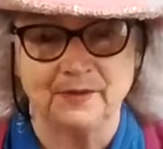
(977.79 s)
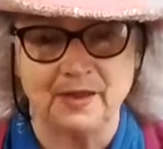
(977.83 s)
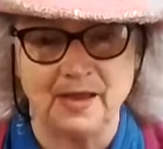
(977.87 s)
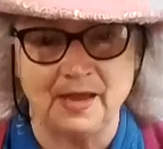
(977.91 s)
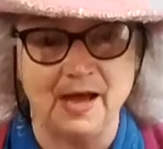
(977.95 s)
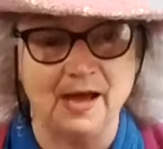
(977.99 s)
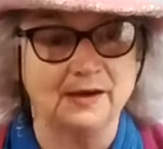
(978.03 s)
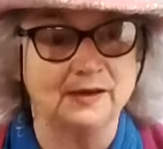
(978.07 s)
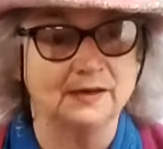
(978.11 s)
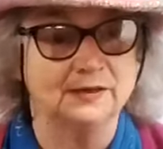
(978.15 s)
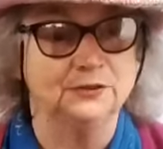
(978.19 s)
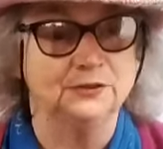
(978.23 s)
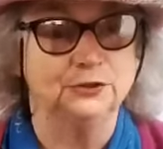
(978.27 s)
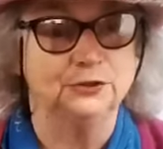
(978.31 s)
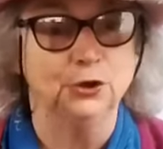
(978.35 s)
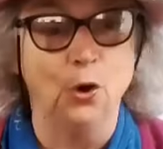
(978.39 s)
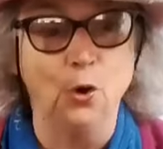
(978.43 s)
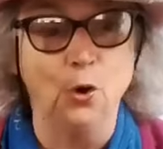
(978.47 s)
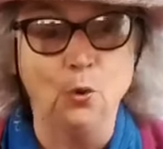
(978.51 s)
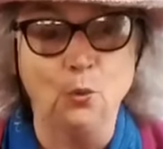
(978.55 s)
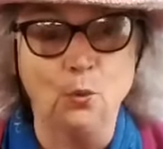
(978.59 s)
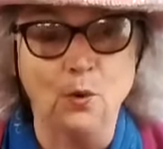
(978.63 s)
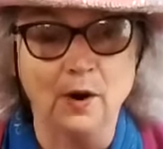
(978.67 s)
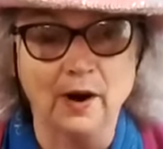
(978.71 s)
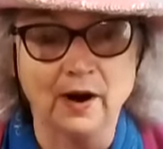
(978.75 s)
out of
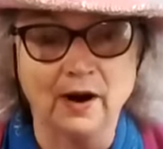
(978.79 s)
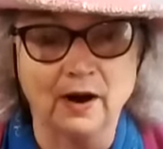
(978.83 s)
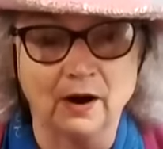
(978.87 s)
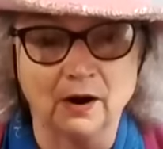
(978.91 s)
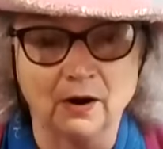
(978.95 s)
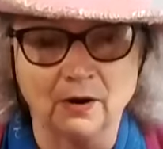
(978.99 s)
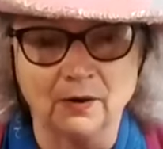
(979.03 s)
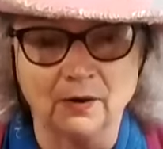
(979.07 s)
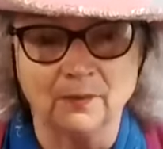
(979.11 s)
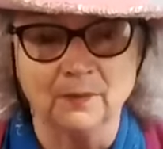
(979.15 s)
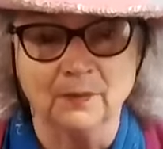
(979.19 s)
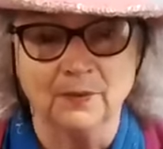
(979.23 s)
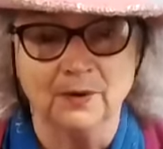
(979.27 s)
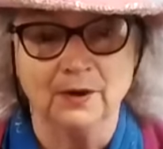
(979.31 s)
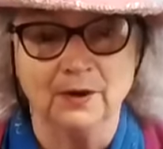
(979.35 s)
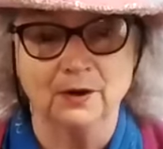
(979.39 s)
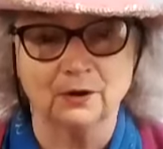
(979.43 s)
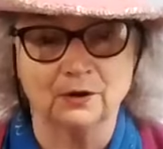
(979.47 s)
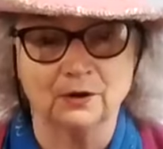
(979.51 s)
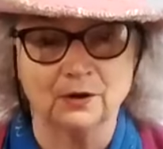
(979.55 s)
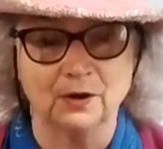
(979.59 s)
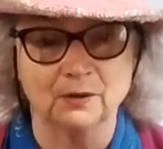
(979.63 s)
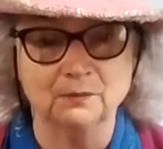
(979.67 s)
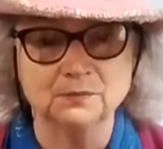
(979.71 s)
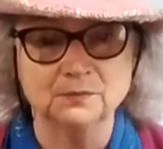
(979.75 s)
nowhere, here
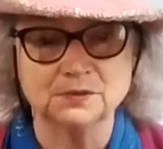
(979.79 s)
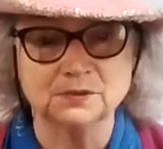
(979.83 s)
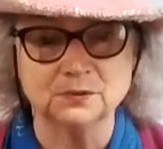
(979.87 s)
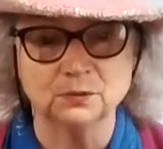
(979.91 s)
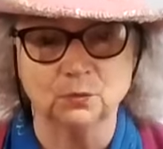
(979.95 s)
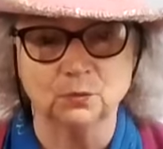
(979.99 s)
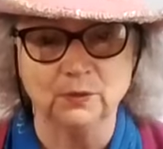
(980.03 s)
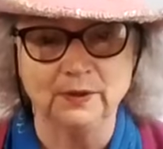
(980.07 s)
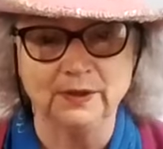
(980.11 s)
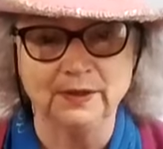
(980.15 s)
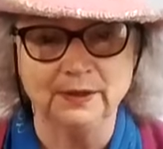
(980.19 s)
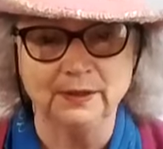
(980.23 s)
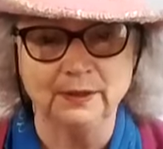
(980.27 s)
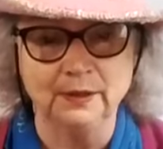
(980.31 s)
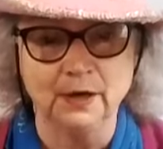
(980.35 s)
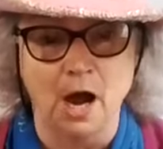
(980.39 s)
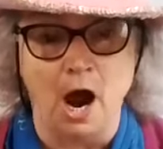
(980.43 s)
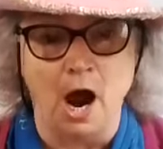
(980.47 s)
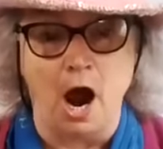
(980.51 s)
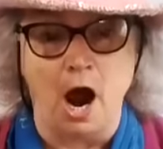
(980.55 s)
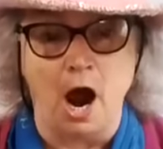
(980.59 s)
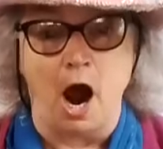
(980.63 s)
comes the wind.